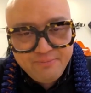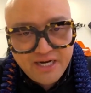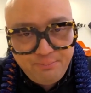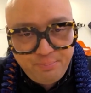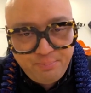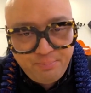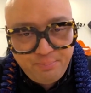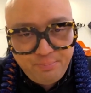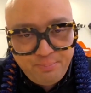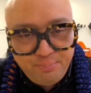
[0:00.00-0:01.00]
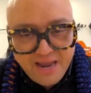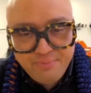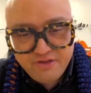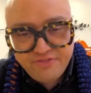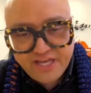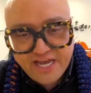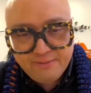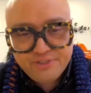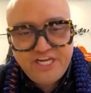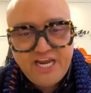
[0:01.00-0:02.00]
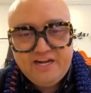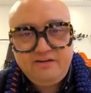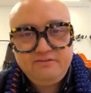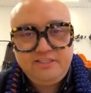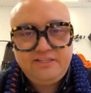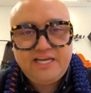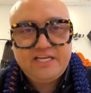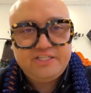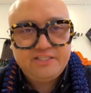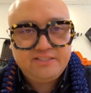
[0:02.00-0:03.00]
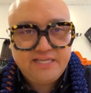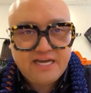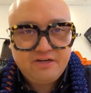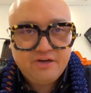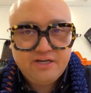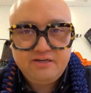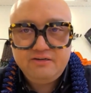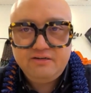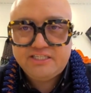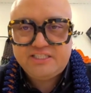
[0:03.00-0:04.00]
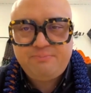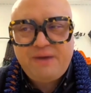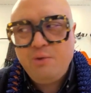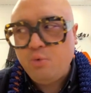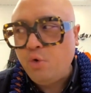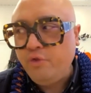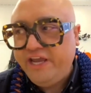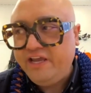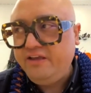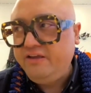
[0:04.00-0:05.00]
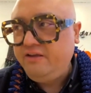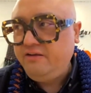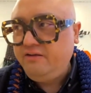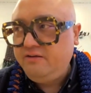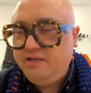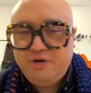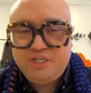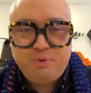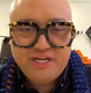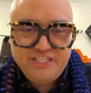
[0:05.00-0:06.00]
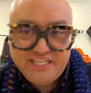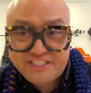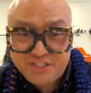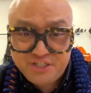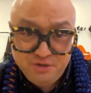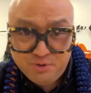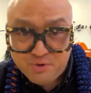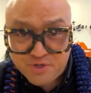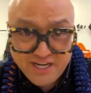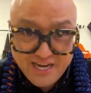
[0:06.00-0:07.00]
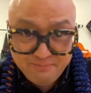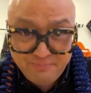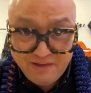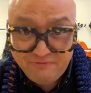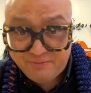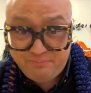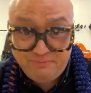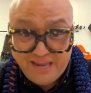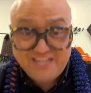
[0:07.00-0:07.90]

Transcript: I'm going to put my paper in the chat, then they can just download it because it's a paywall there, and most politicians are too poor to have the